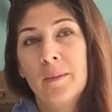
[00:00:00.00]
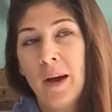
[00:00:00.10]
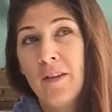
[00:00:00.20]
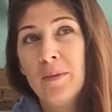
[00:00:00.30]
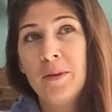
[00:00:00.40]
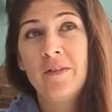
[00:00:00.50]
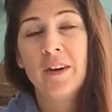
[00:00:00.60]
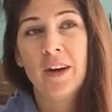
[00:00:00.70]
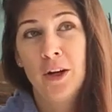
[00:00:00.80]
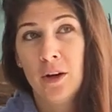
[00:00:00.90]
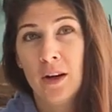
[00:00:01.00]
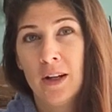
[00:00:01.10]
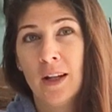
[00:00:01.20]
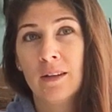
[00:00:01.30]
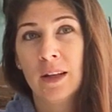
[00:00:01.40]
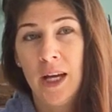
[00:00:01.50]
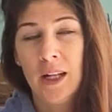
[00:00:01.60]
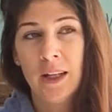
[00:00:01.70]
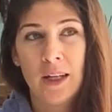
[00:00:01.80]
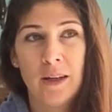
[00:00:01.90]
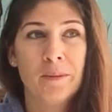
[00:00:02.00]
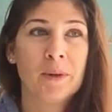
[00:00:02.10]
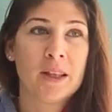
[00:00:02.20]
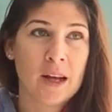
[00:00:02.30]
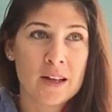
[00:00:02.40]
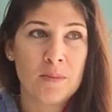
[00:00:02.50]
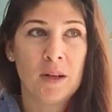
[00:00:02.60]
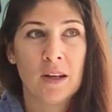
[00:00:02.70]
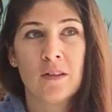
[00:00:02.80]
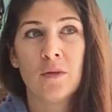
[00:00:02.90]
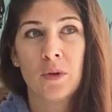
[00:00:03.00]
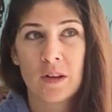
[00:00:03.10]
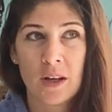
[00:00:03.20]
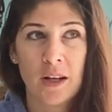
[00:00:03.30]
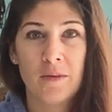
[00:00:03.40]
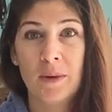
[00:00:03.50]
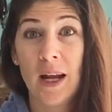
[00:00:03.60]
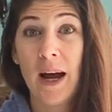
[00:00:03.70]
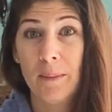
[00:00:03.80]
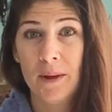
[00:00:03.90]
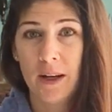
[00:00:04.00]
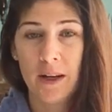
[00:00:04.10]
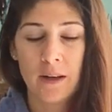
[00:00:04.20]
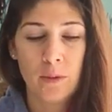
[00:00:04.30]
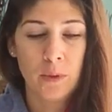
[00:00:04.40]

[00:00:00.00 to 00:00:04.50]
I haven't been very good lately, but that's because of what's kind of been happening,